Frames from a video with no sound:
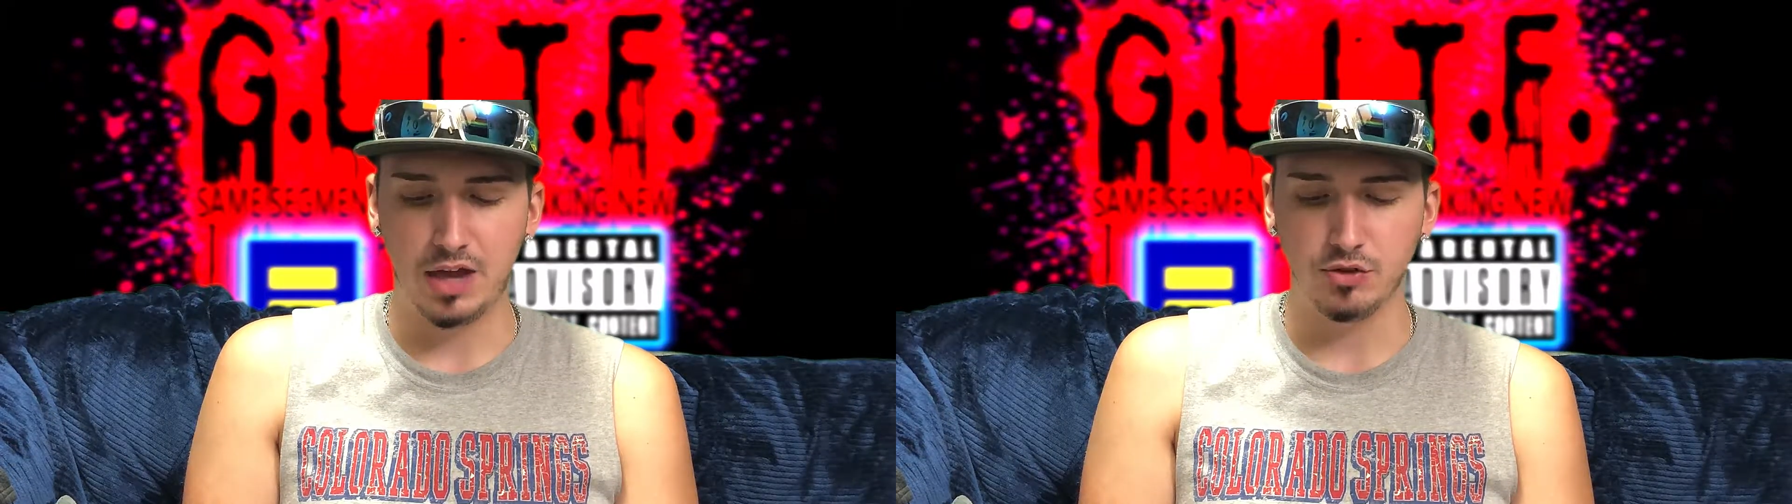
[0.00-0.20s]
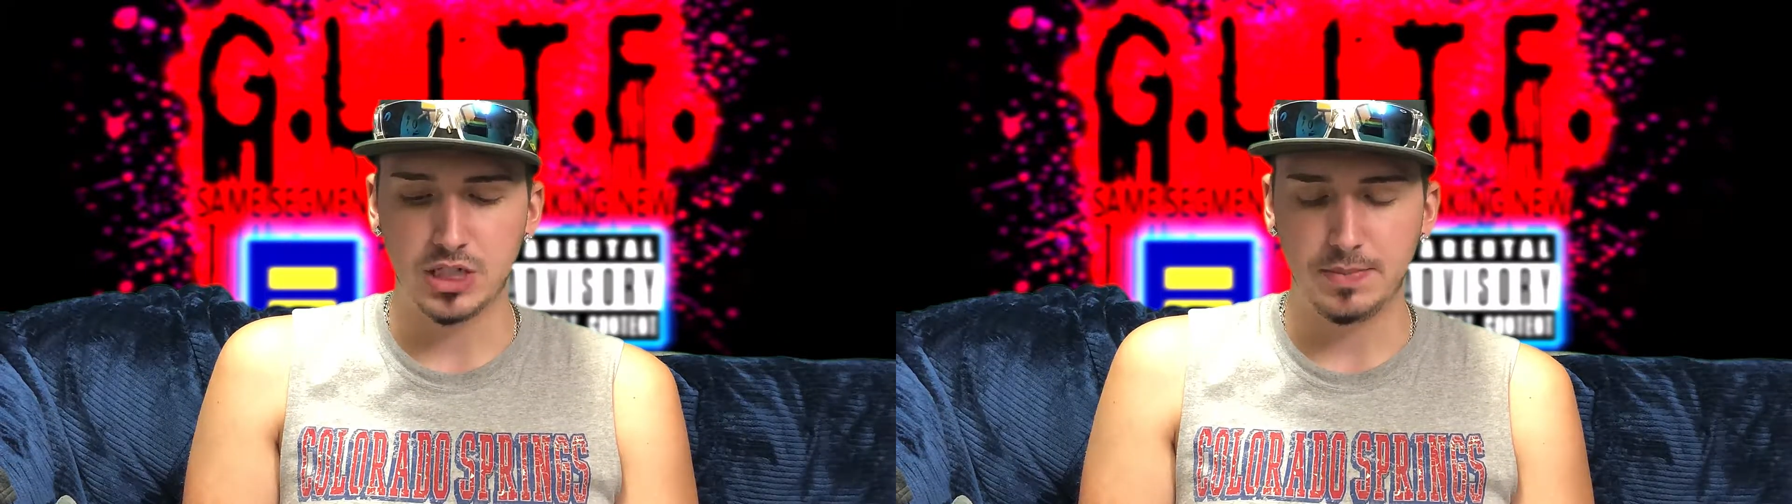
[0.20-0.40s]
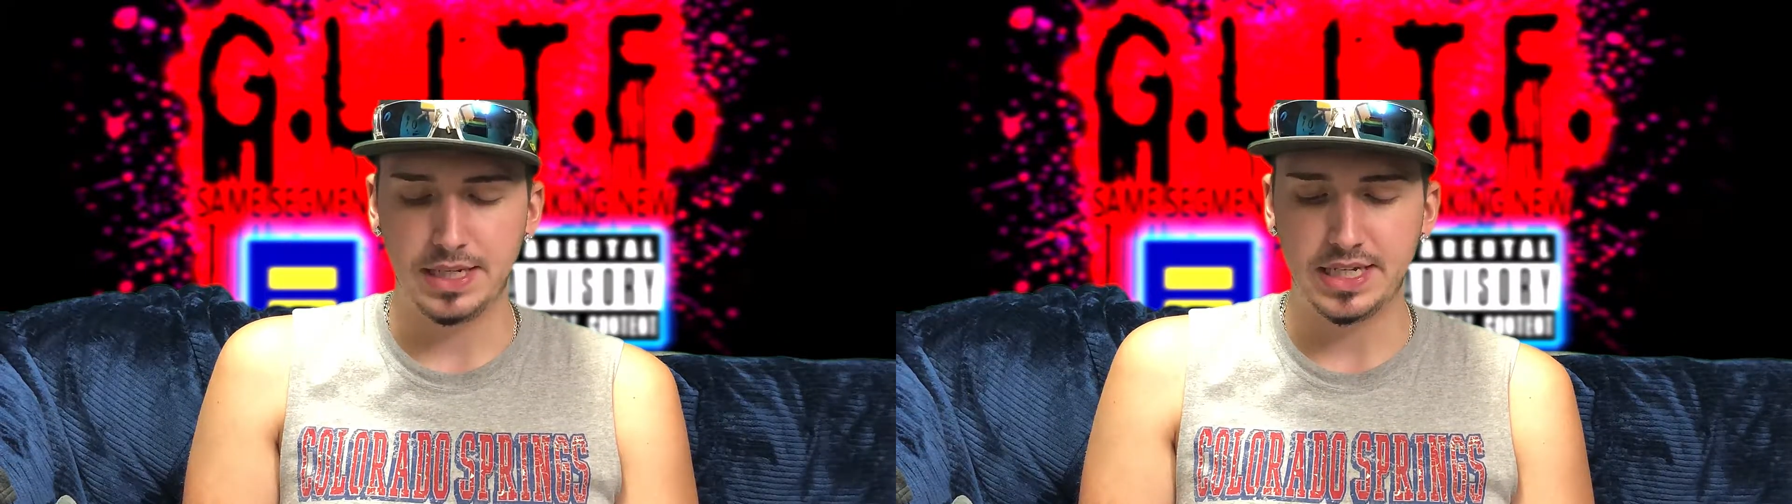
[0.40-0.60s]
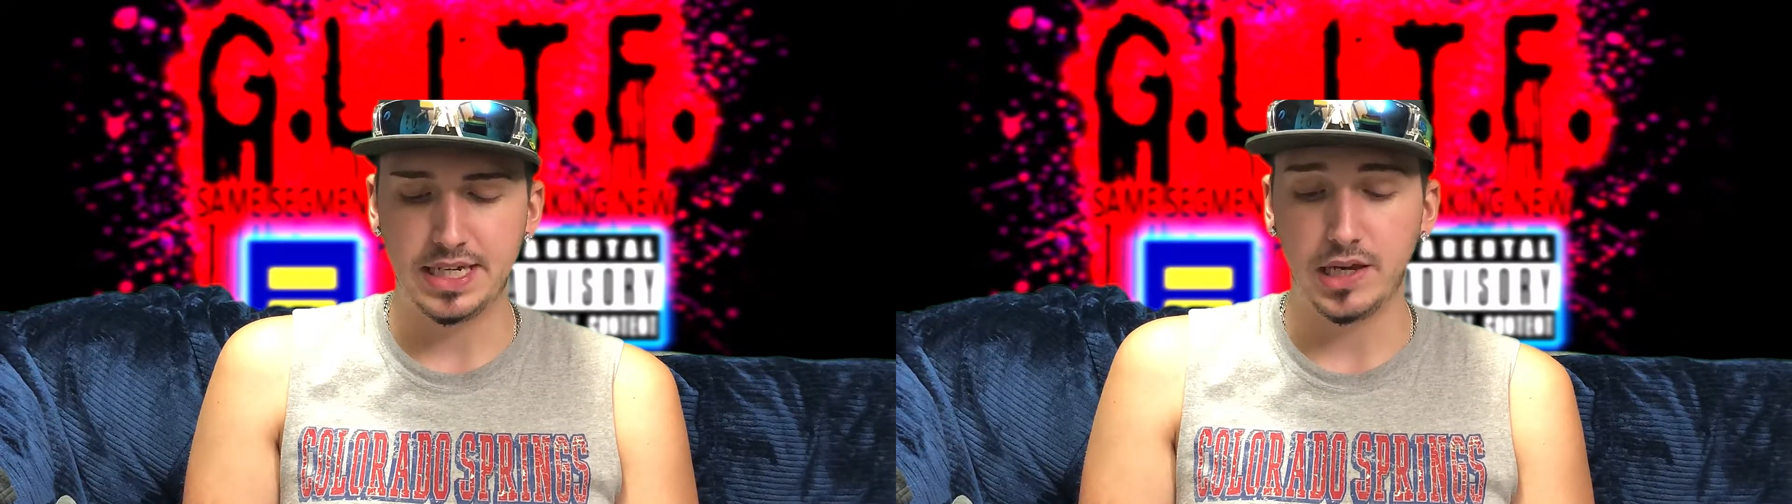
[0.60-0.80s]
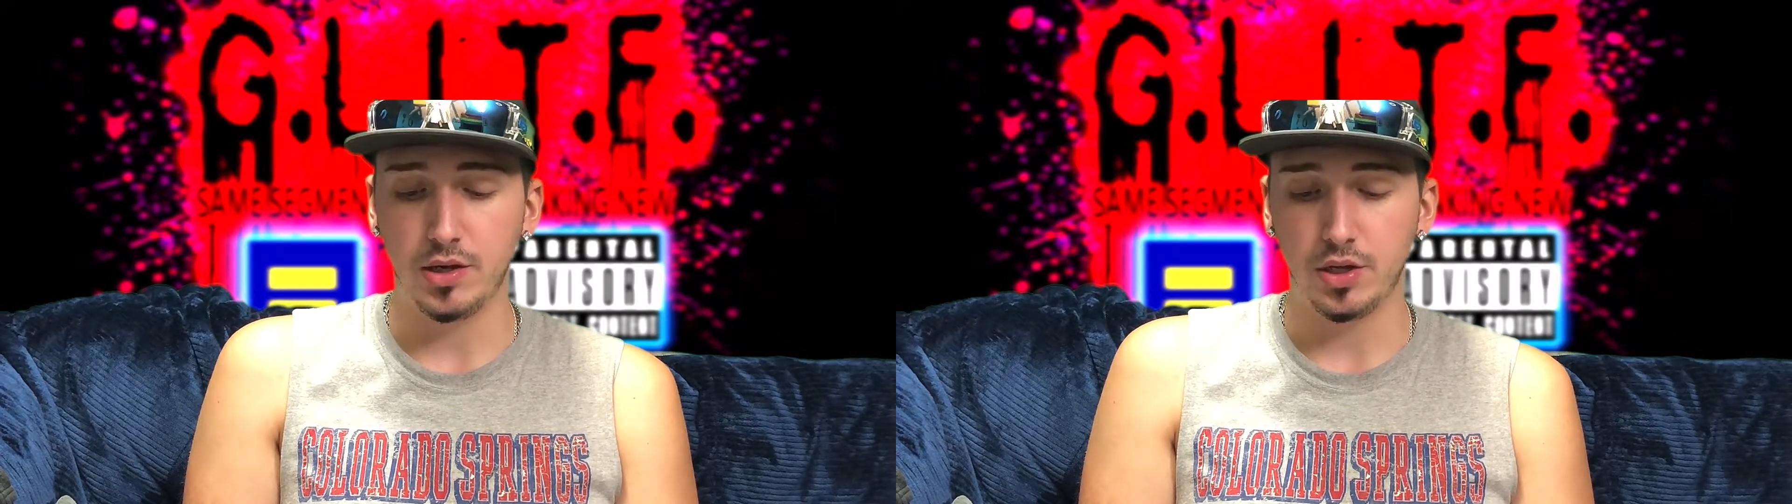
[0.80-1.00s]

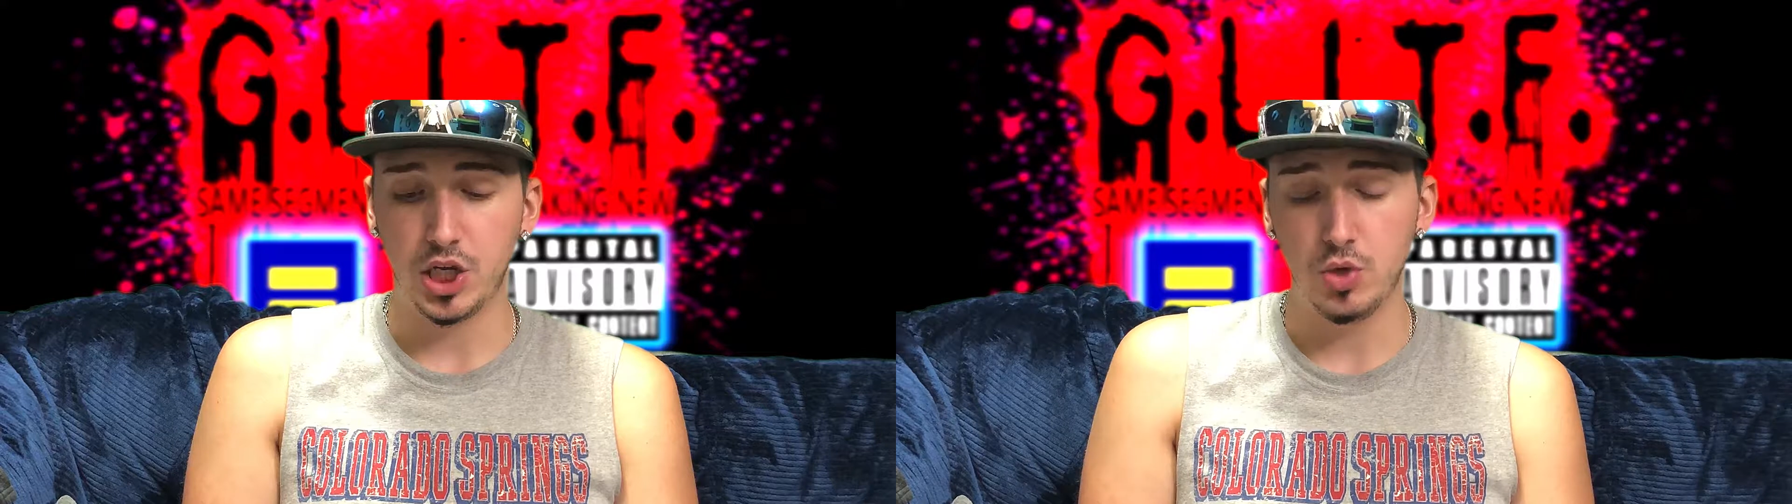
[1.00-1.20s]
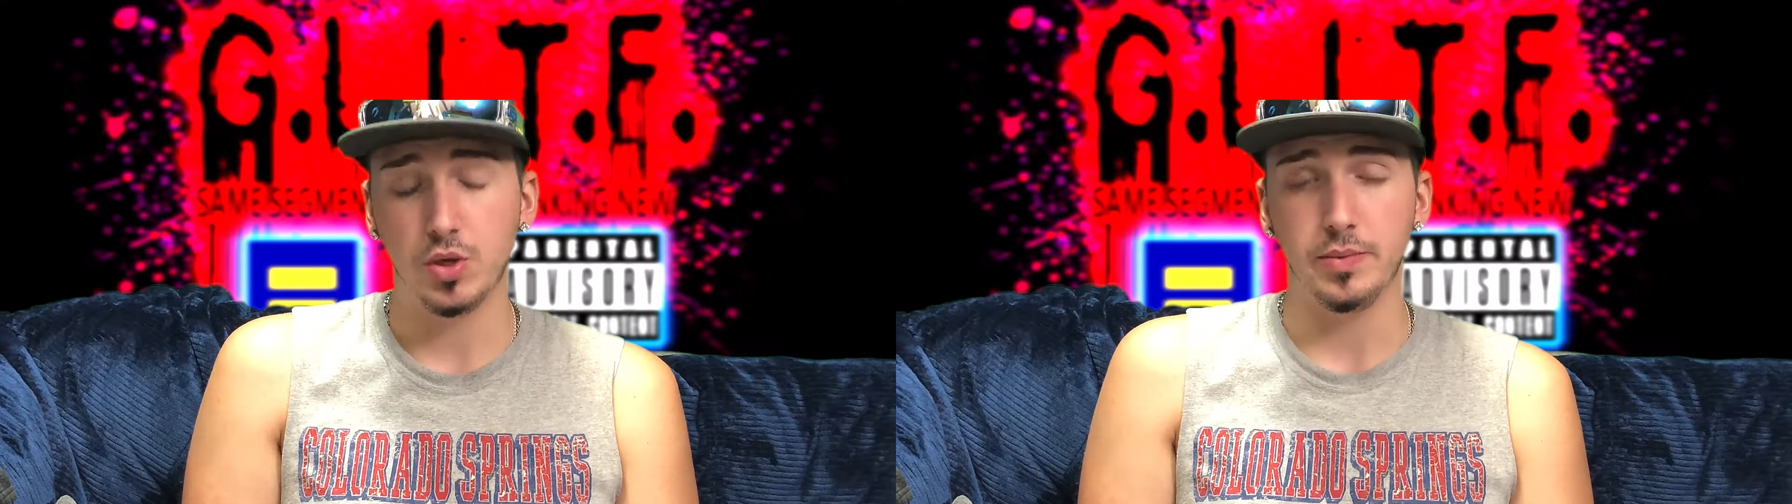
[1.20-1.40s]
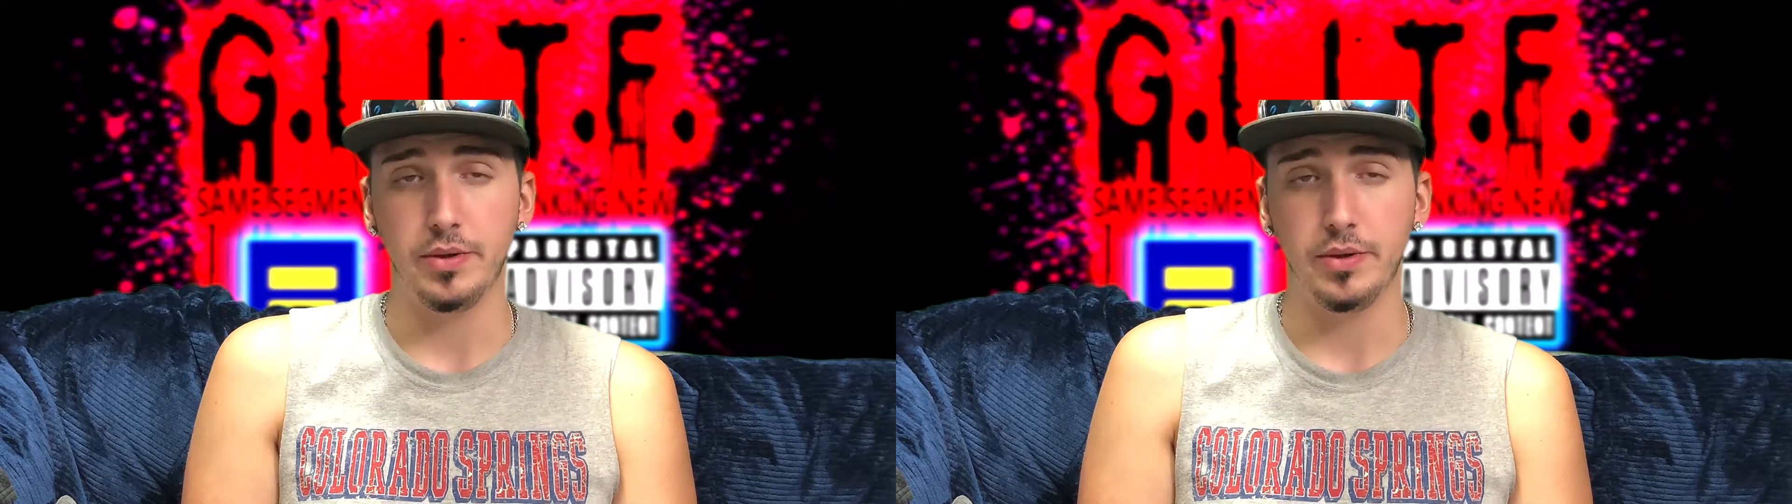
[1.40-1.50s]
LGBTQ